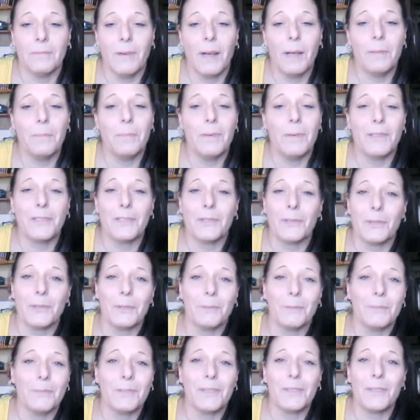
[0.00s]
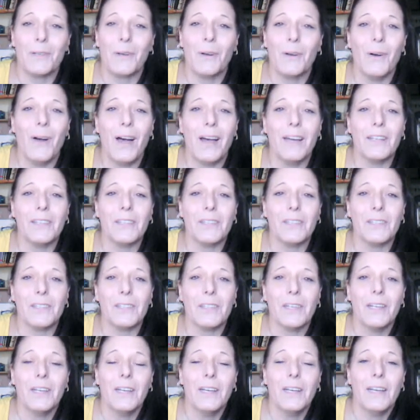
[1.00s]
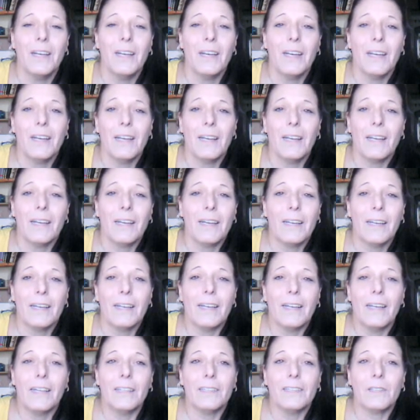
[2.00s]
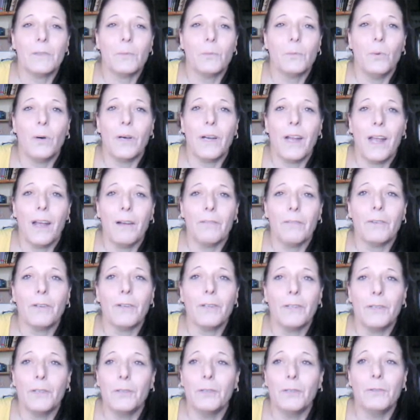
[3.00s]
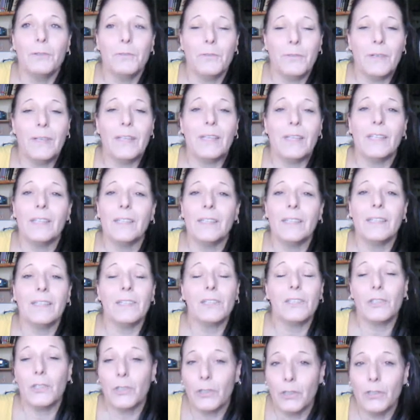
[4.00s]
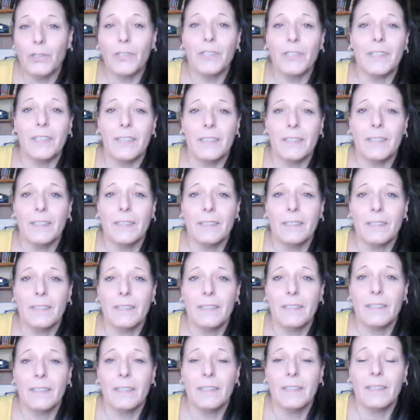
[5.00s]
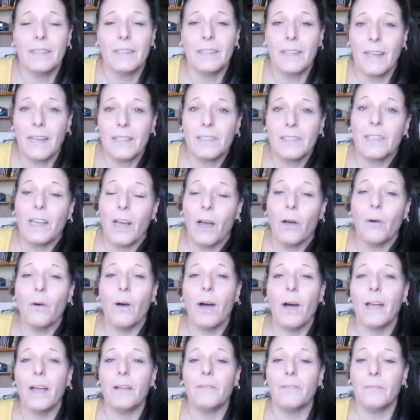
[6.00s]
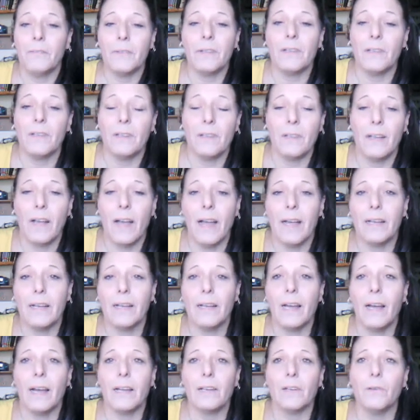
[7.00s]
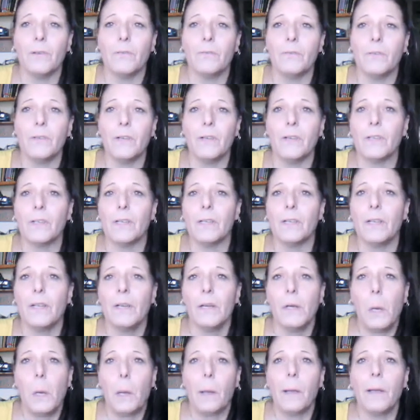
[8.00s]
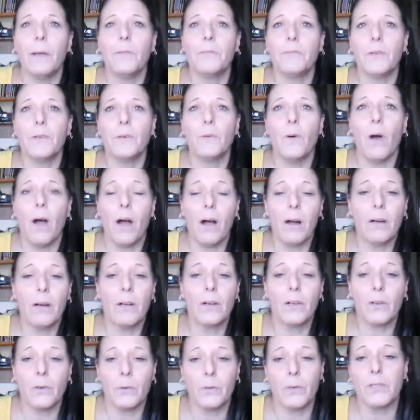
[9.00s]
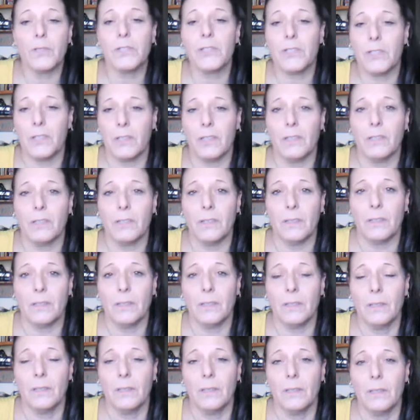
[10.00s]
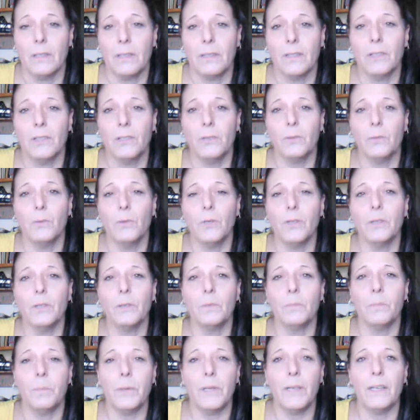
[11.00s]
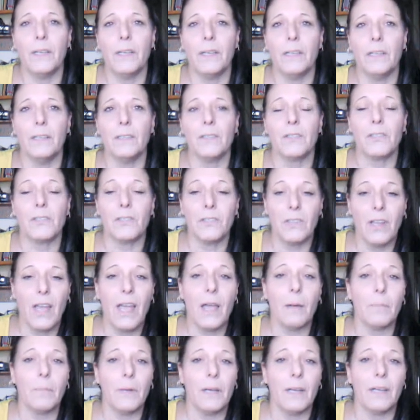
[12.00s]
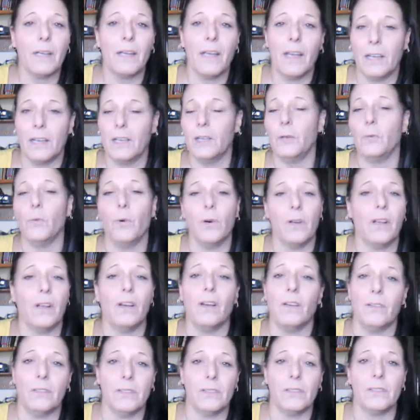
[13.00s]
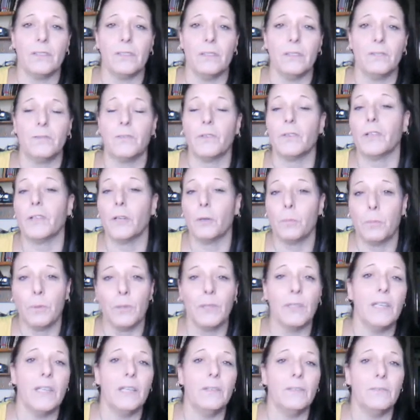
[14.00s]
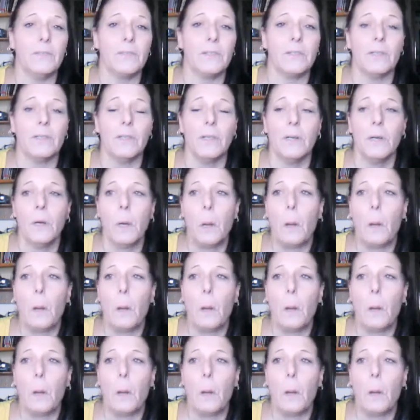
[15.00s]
in my bedroom. So I just, it's whatever you feel is good. That's how I feel. I, I don't feel that if you are a Christian, you wouldn't be slamming anyone else for their beliefs